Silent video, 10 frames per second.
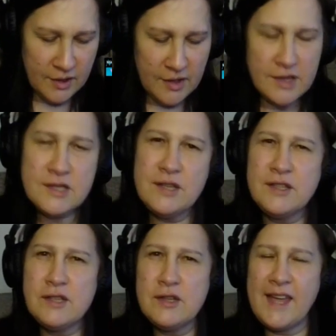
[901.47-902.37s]
So
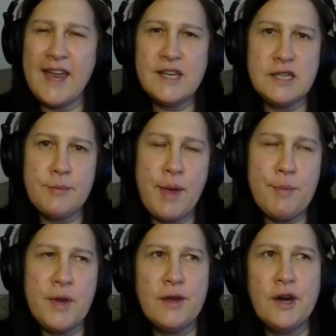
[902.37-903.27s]
this is, again, this is about
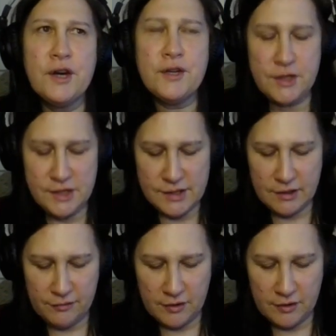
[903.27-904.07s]
being hard on yourself.